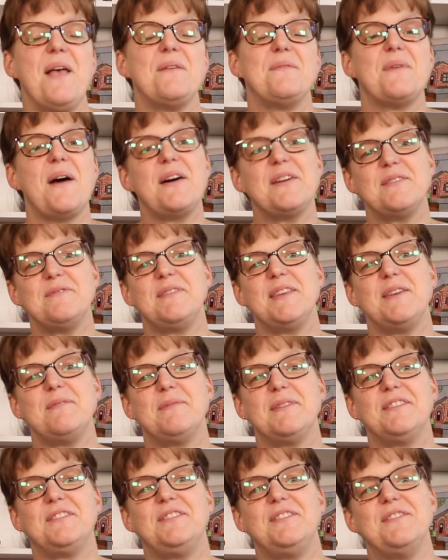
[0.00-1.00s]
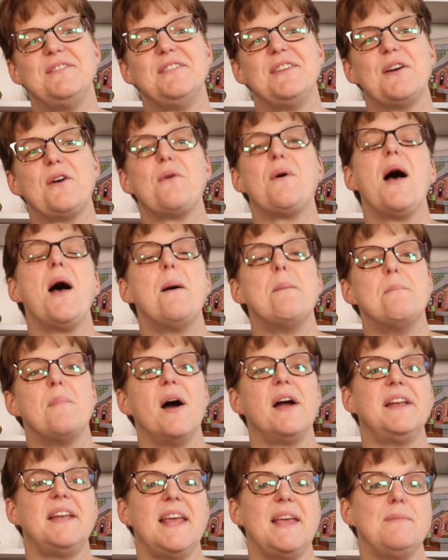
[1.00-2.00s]
Welcome to Epida Studio.
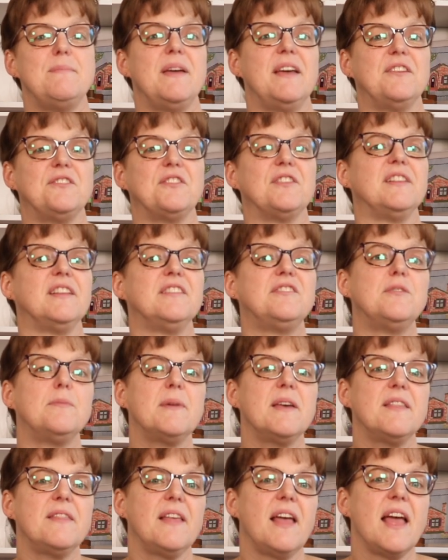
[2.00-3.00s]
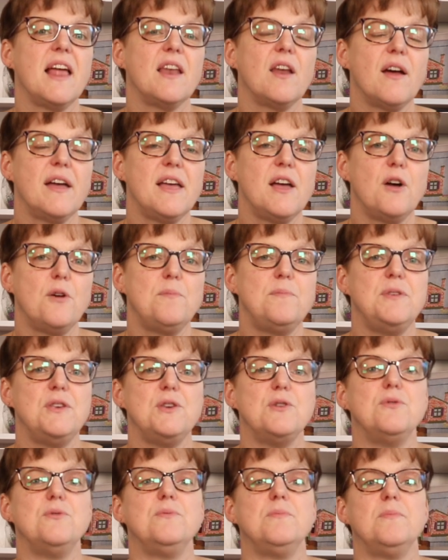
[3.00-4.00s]
My name is Elizabeth, and I help
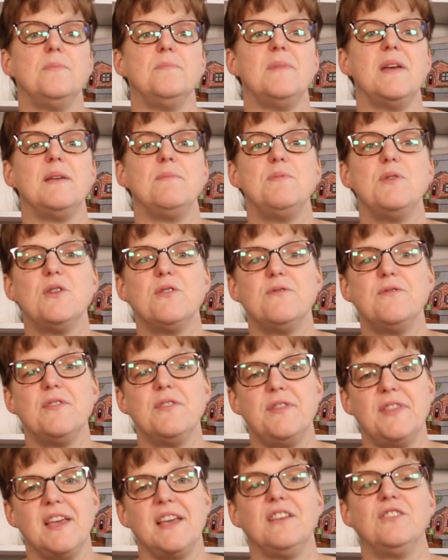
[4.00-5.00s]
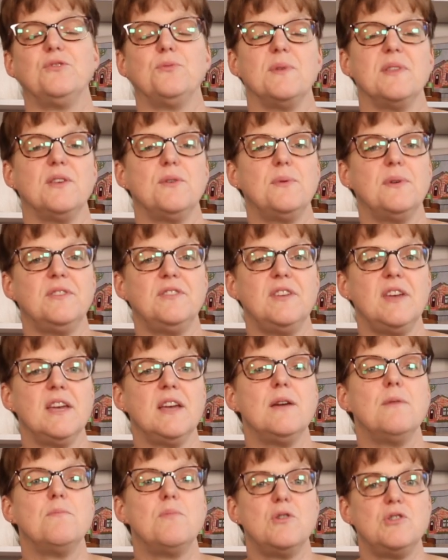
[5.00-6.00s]
you make beautiful things with
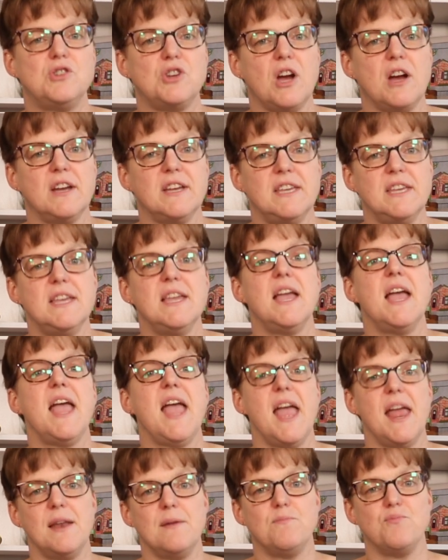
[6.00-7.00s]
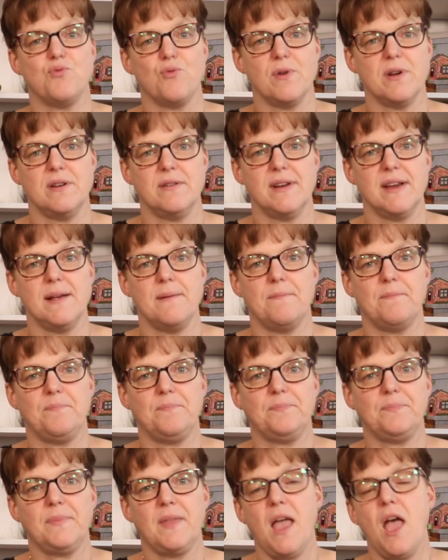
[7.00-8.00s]
quilting, pojagi, hand embroidery.
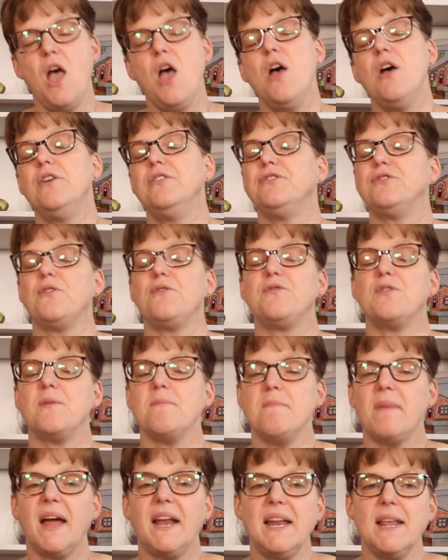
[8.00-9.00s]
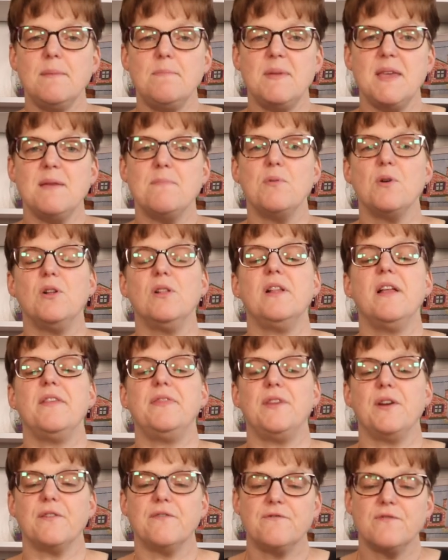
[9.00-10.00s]
So for many people,
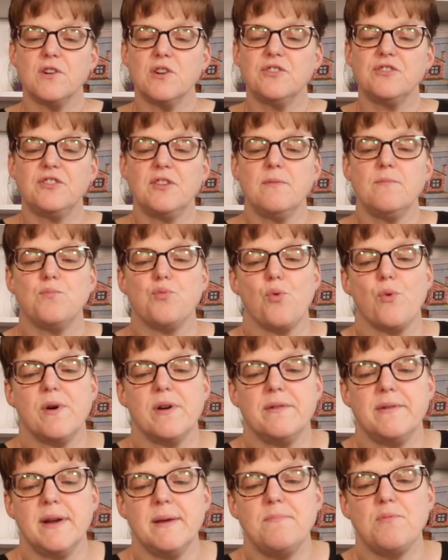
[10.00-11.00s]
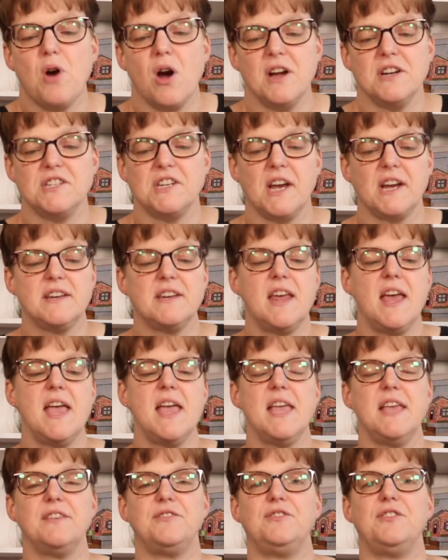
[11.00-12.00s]
their first embroidery project
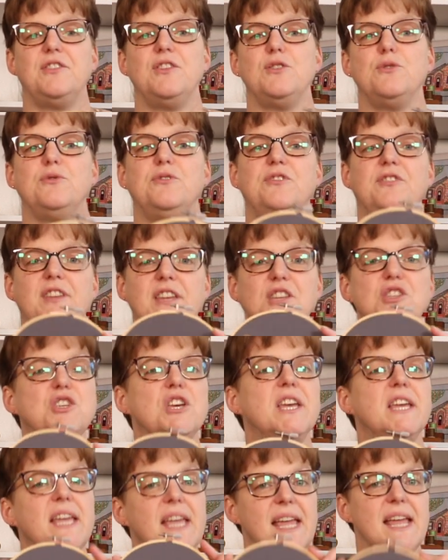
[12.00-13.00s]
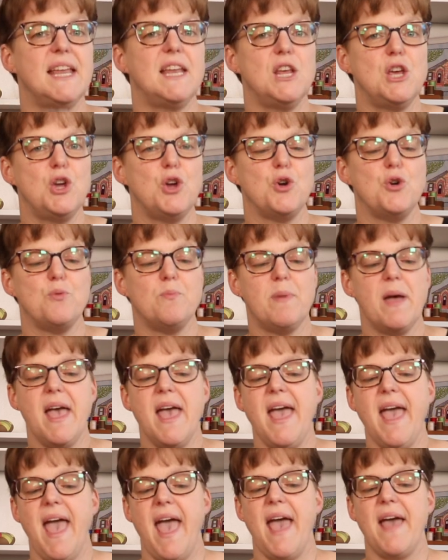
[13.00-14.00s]
is to do stitching in a hoop,
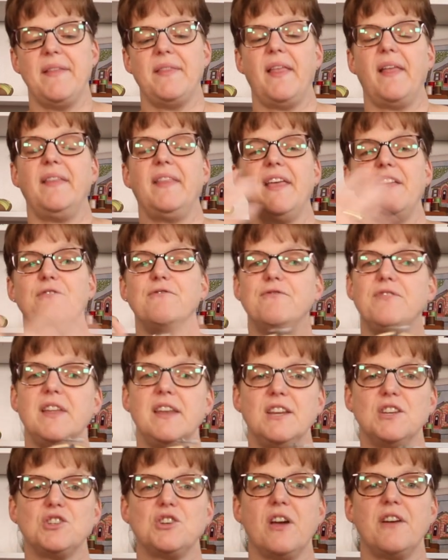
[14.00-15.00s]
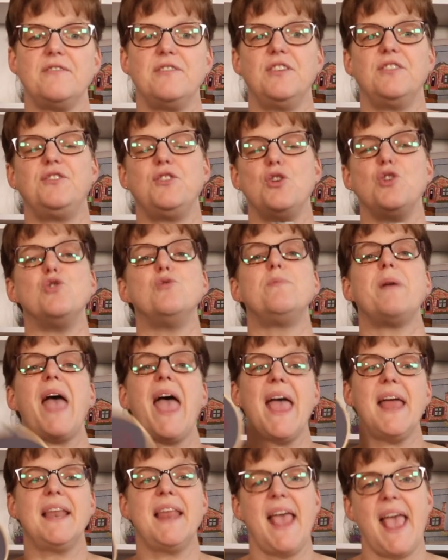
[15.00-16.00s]
and then they finish off this hoop
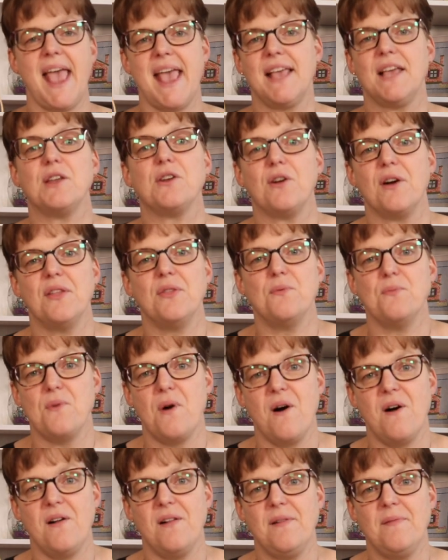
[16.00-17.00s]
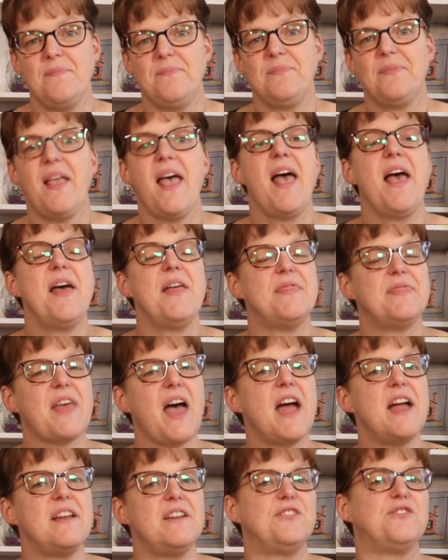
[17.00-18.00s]
and hang it on the wall.
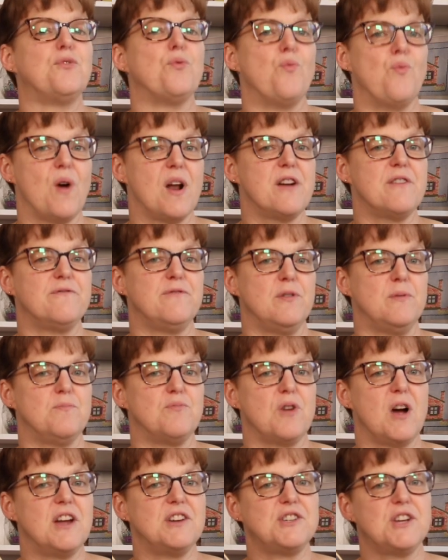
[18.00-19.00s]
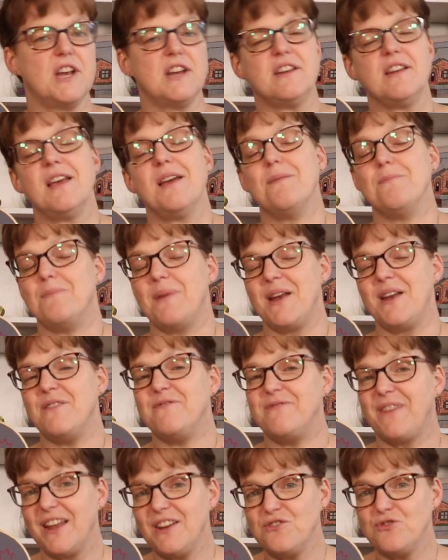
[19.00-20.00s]
That is a wonderful project, but
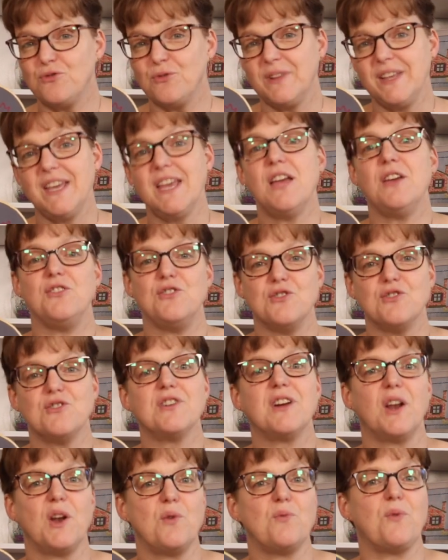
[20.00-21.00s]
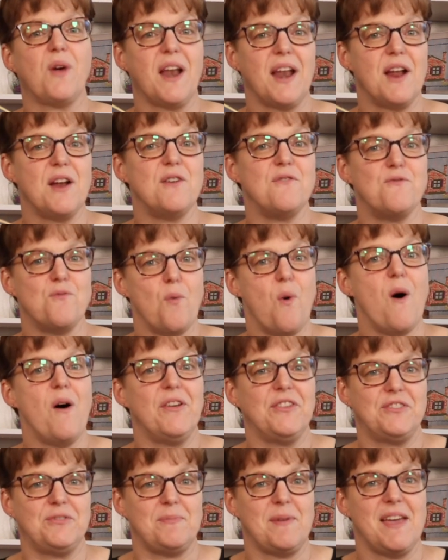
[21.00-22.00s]
eventually you're going to run out of
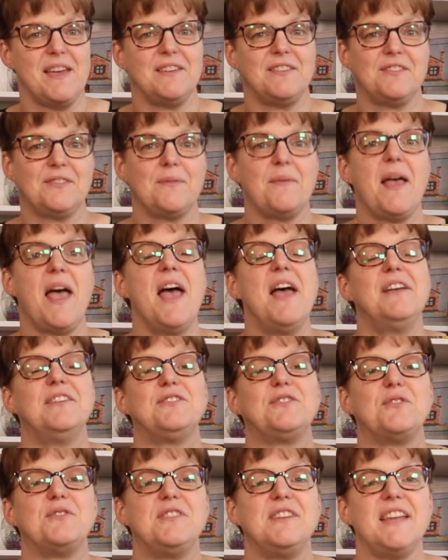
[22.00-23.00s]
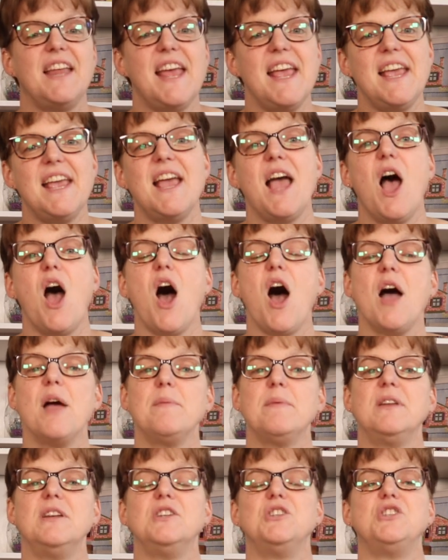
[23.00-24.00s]
wall space. So today I'm
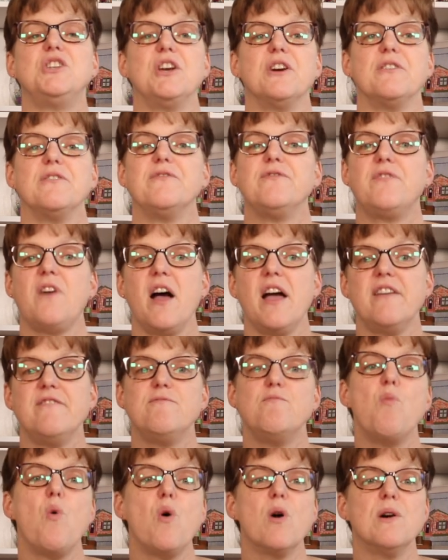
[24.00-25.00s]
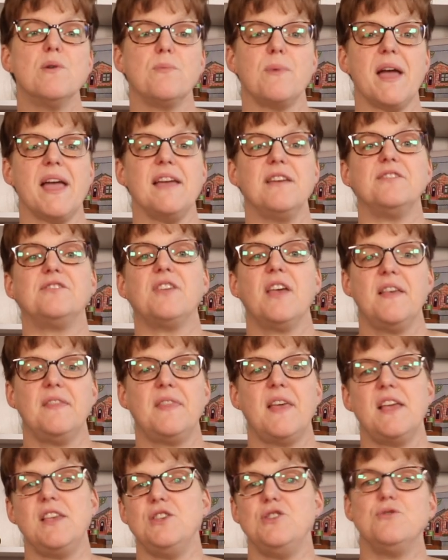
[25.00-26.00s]
going to share 5 more ways
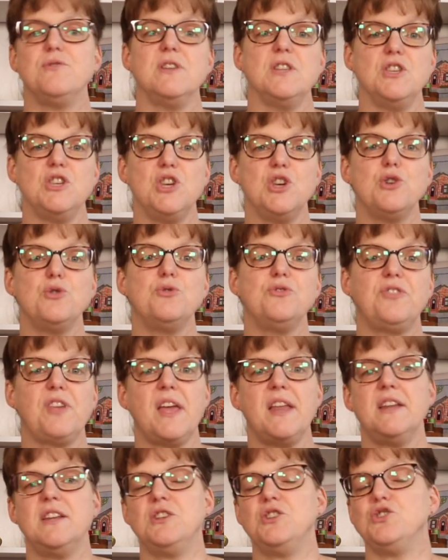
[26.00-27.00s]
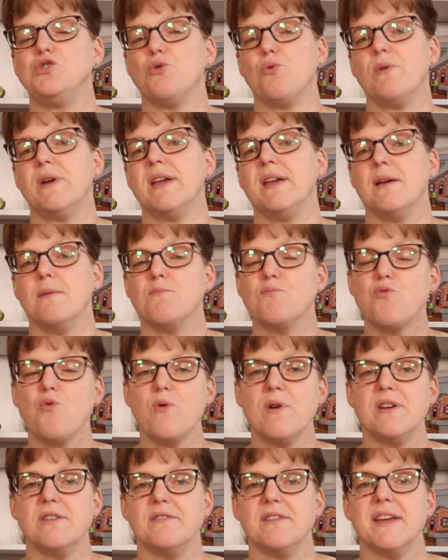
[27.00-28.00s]
that you can use and enjoy
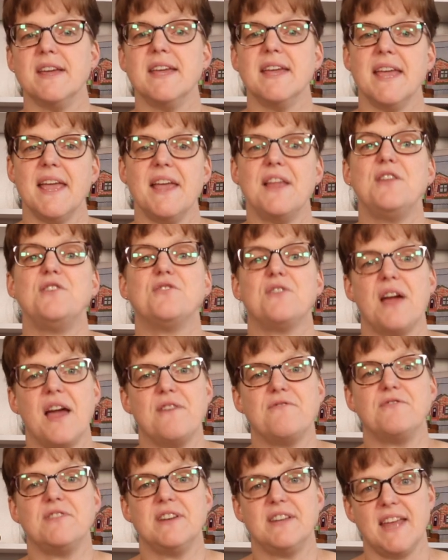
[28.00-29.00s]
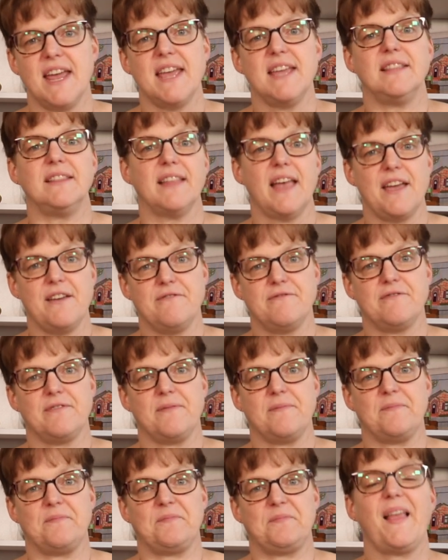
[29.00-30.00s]
embroidery in your everyday life.
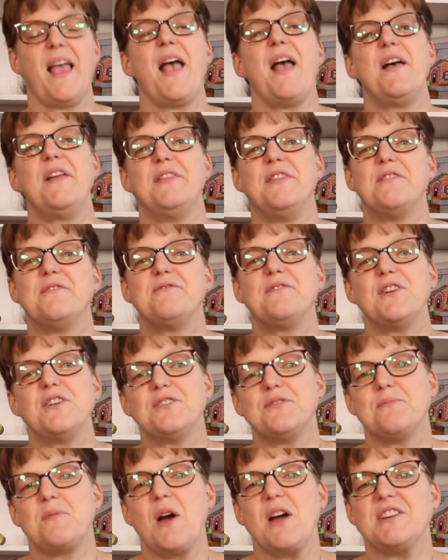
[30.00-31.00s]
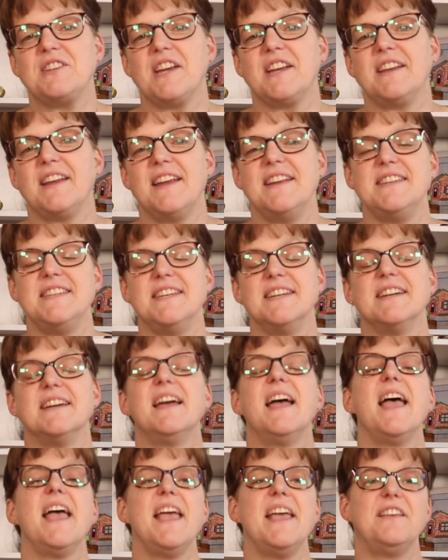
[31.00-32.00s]
The first project
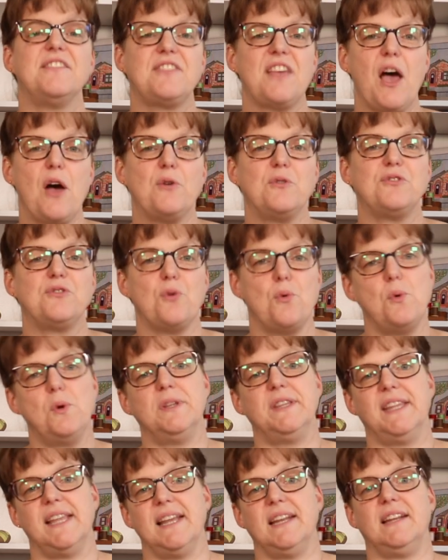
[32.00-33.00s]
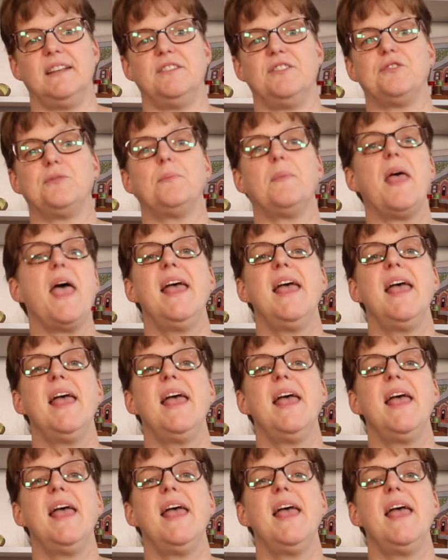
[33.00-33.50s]
idea is household linens.